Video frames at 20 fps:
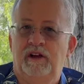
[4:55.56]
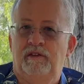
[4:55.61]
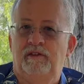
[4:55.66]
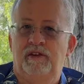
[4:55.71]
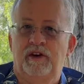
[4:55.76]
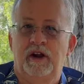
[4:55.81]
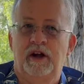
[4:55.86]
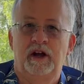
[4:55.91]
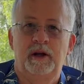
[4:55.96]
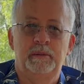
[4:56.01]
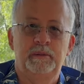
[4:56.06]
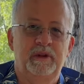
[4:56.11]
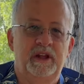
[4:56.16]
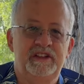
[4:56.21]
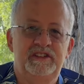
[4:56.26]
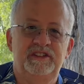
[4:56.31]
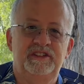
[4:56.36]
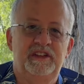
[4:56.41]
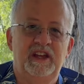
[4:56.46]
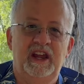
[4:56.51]
from,
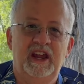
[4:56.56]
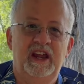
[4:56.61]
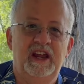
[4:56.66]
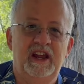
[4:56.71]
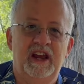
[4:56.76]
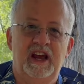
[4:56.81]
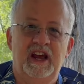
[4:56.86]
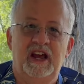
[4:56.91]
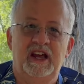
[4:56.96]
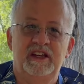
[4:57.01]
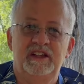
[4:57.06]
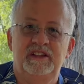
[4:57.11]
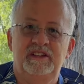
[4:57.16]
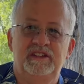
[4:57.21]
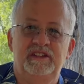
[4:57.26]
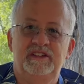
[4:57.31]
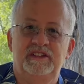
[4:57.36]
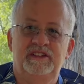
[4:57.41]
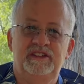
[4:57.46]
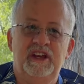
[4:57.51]
let's say,
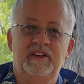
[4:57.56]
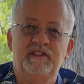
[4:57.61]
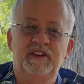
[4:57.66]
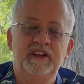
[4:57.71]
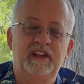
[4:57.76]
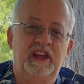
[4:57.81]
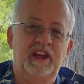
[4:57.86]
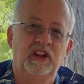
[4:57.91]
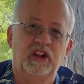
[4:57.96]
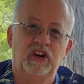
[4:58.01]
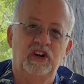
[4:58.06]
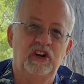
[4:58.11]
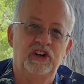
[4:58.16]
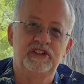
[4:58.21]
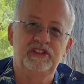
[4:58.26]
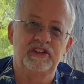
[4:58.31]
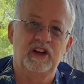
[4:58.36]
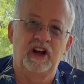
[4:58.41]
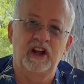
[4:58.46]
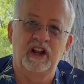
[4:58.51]
7
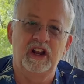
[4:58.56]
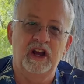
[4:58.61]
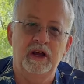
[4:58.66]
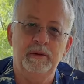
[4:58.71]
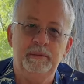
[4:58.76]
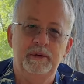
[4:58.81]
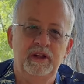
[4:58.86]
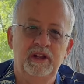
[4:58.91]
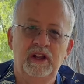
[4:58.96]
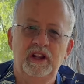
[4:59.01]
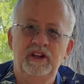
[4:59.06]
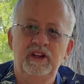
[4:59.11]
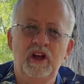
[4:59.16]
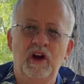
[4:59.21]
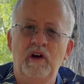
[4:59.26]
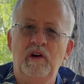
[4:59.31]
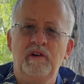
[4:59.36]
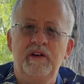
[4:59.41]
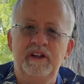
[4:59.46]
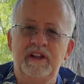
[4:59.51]
kilohertz on up.
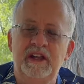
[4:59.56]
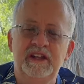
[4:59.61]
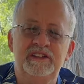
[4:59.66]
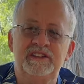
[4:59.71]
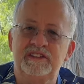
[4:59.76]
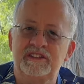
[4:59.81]
No, it